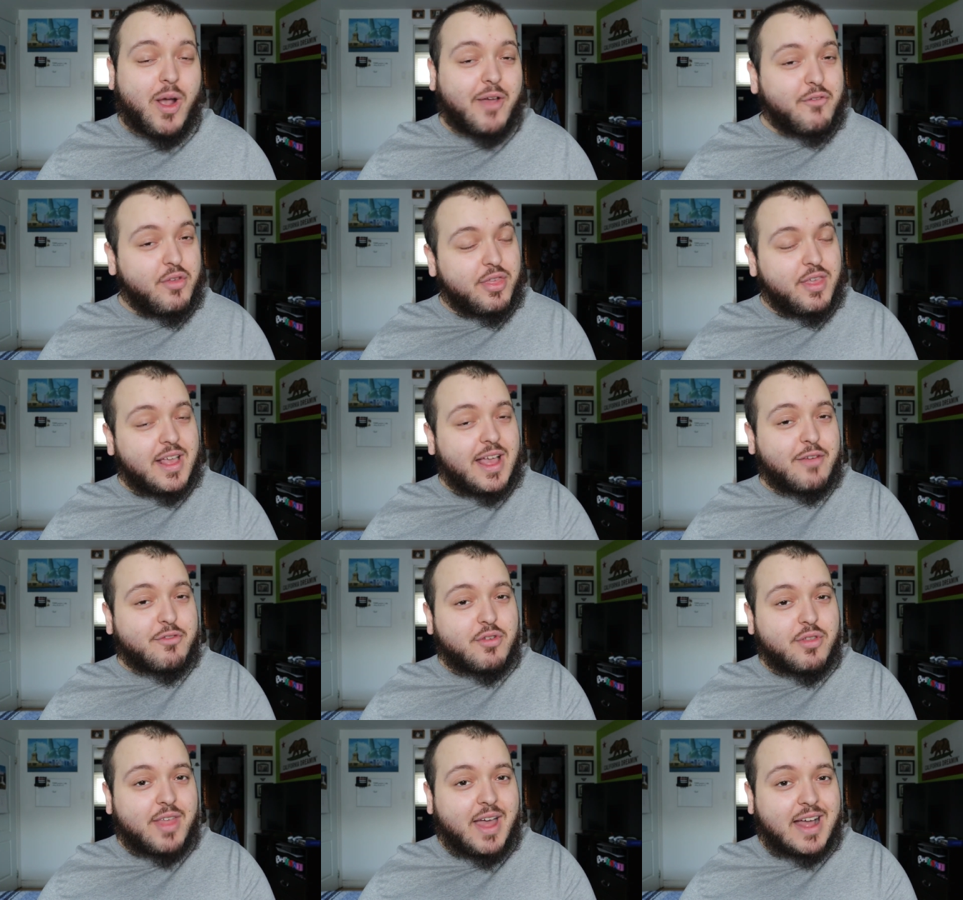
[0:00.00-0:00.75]
Everything
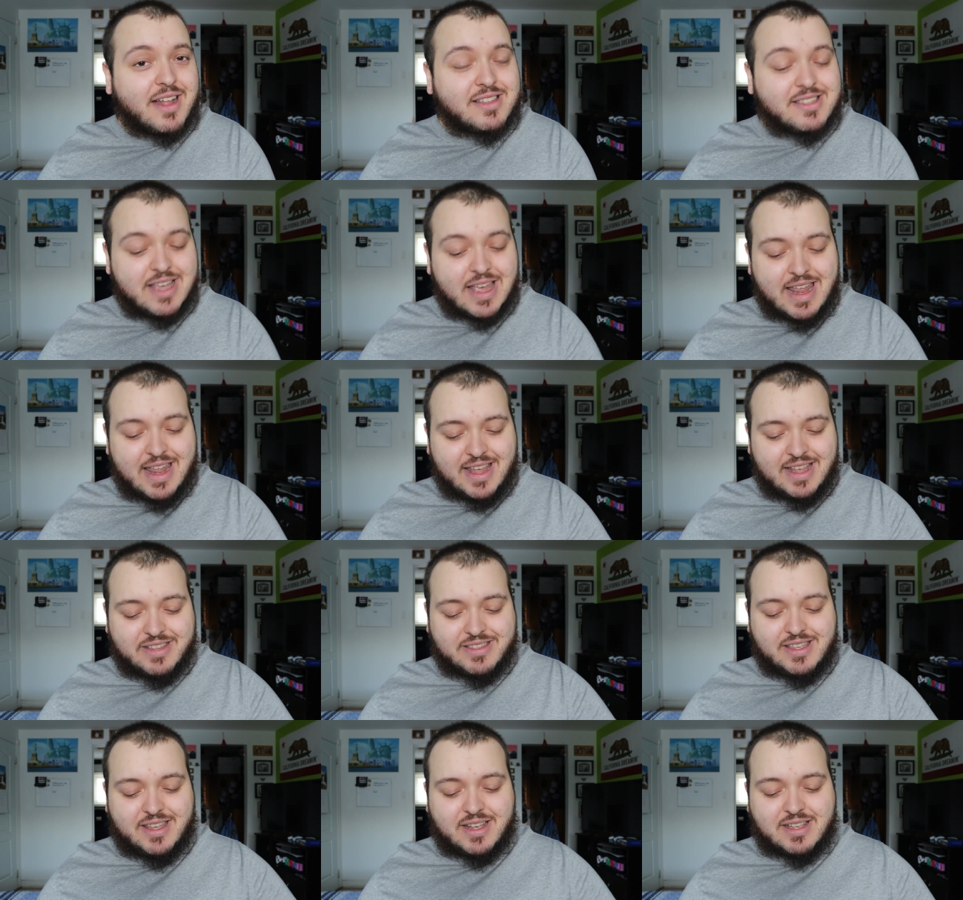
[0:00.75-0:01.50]
after that
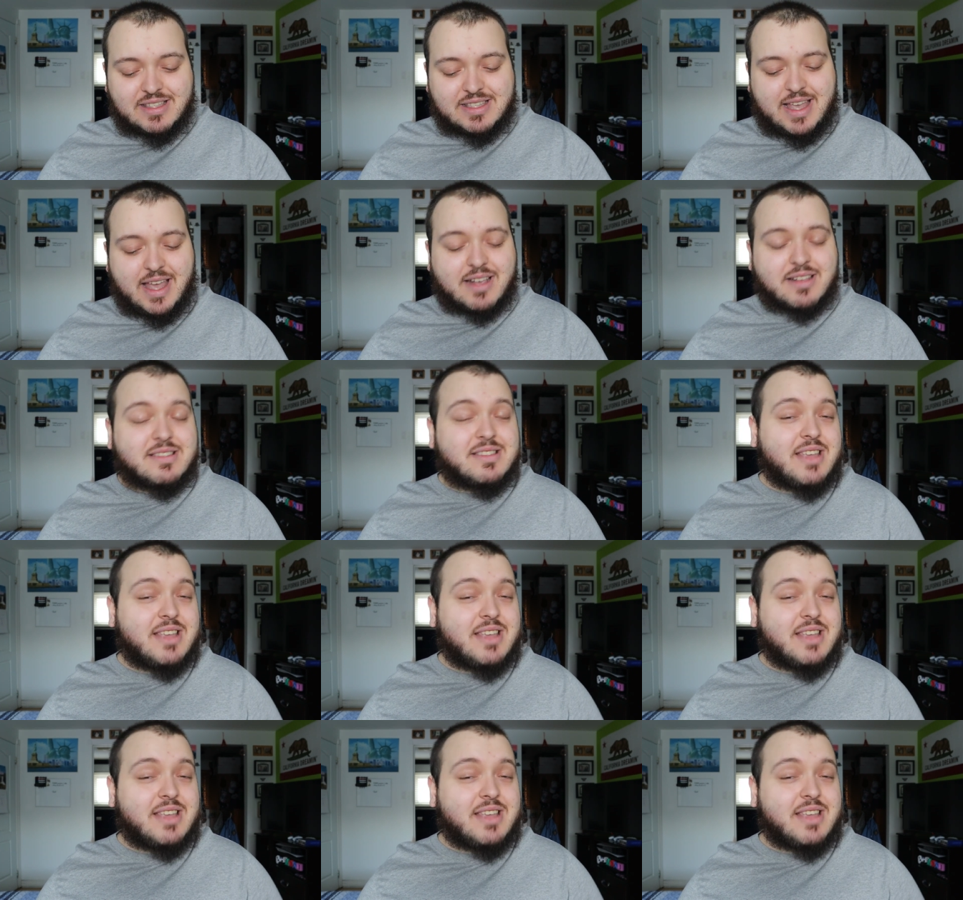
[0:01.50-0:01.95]
is the exact